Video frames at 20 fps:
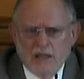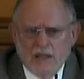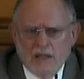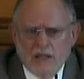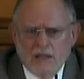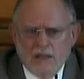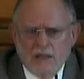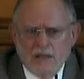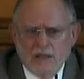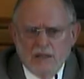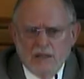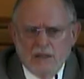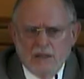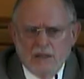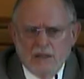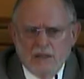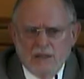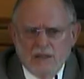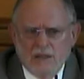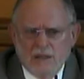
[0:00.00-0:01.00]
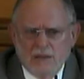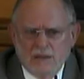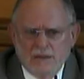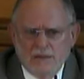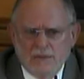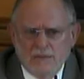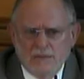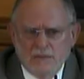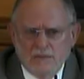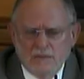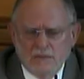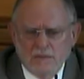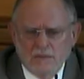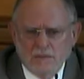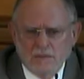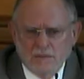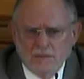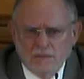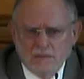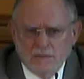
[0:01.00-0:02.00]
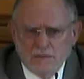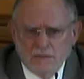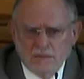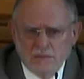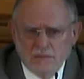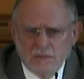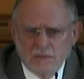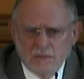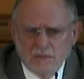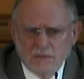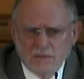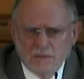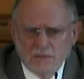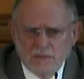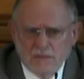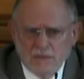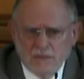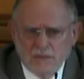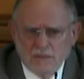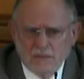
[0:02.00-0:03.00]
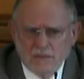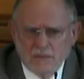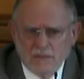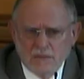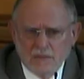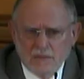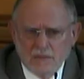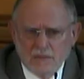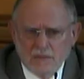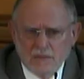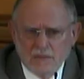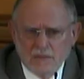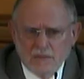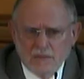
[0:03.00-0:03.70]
[no speech]